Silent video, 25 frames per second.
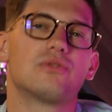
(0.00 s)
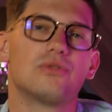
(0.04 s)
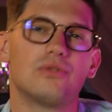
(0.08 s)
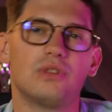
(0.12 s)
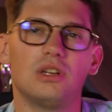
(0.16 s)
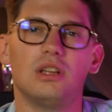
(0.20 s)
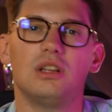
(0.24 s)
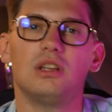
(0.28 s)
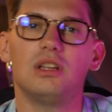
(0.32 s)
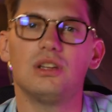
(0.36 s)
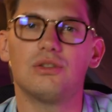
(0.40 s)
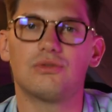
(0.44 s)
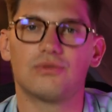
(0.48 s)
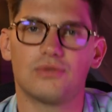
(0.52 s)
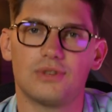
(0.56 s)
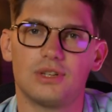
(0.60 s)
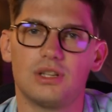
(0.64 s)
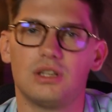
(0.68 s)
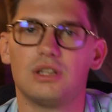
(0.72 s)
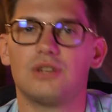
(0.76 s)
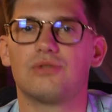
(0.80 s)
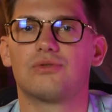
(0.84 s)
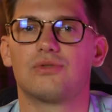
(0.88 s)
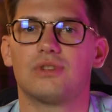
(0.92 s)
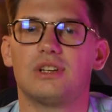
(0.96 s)
really,
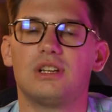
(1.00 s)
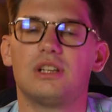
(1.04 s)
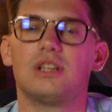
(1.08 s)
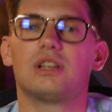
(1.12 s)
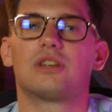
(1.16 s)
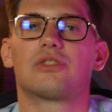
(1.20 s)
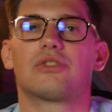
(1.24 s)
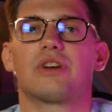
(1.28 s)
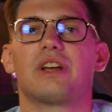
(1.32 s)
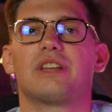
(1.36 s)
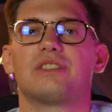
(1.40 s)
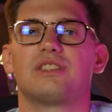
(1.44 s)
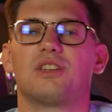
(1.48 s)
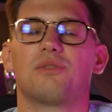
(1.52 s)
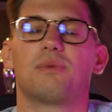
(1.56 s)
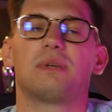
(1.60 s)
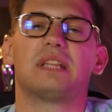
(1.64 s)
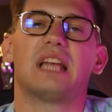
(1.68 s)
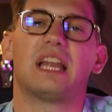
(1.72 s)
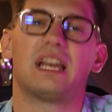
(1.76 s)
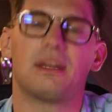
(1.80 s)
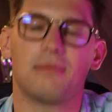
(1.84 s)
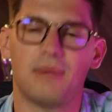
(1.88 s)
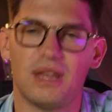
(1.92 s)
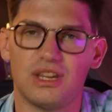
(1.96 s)
really, really crazy
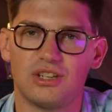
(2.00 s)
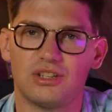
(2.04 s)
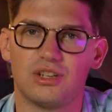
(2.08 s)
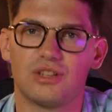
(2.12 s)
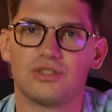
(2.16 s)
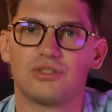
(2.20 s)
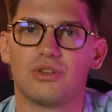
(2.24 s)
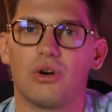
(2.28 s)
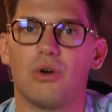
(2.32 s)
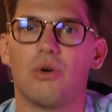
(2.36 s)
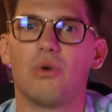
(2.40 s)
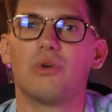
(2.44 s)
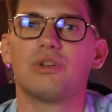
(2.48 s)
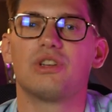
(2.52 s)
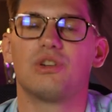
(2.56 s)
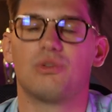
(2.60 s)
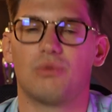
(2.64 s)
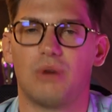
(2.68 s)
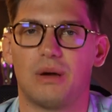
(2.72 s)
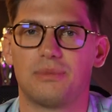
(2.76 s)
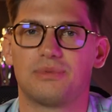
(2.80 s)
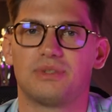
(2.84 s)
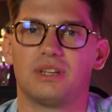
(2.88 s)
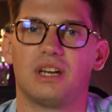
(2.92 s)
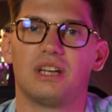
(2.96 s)
with animations on your
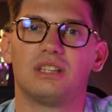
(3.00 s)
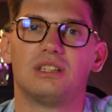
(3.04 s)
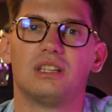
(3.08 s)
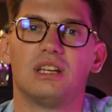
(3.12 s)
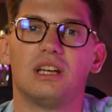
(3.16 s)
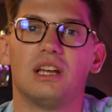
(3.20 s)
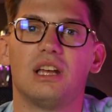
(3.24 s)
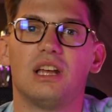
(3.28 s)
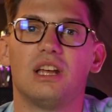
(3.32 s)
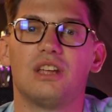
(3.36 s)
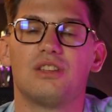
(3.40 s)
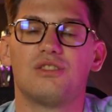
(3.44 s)
website,